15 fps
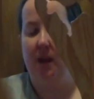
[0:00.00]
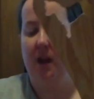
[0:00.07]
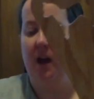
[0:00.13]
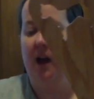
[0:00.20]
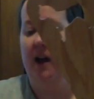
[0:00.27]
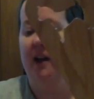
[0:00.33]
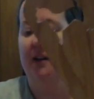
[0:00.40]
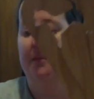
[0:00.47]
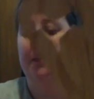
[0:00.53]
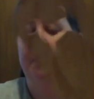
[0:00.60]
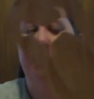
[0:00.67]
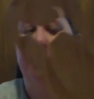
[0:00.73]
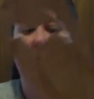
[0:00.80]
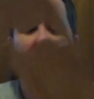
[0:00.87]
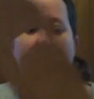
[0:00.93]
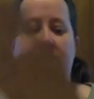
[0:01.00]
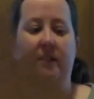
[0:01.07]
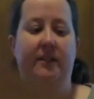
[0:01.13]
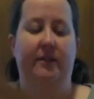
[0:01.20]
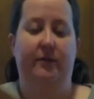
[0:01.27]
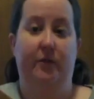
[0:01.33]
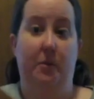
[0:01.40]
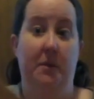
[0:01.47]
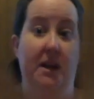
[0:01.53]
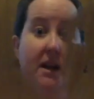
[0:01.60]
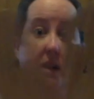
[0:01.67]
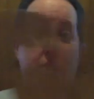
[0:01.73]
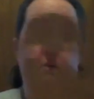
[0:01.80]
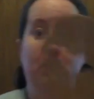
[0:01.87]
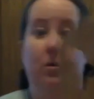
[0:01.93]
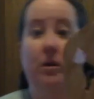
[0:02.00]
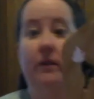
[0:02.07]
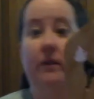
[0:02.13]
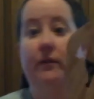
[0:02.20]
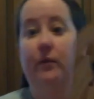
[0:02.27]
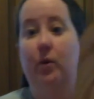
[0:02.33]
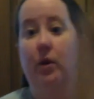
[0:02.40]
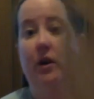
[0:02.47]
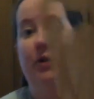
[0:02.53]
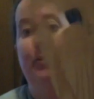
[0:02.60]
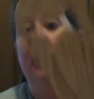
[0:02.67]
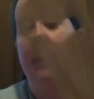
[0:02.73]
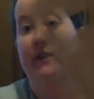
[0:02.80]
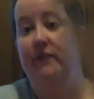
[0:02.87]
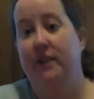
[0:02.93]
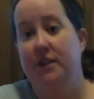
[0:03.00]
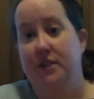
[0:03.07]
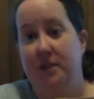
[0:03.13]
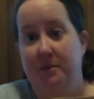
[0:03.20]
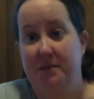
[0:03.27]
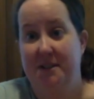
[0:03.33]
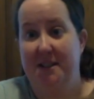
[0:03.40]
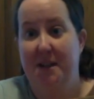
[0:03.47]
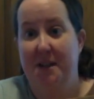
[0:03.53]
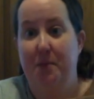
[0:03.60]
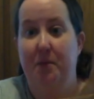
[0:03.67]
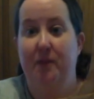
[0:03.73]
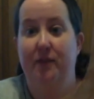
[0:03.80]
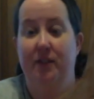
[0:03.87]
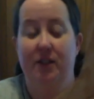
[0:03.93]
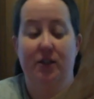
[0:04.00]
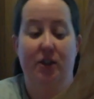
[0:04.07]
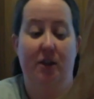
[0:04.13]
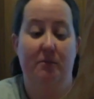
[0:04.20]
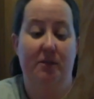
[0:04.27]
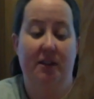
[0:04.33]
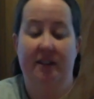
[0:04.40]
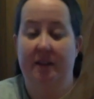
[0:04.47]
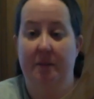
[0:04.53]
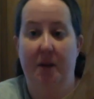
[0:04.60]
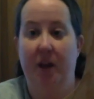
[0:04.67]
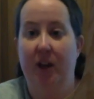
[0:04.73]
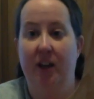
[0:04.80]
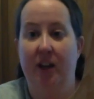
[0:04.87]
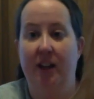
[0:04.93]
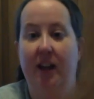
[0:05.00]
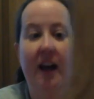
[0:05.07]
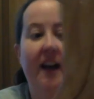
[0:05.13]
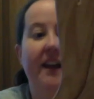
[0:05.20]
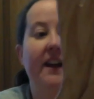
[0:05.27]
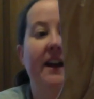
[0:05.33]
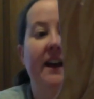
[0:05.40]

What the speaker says: But these, for me, are more for when I finish them to take my finished objects, I'm not going to lie.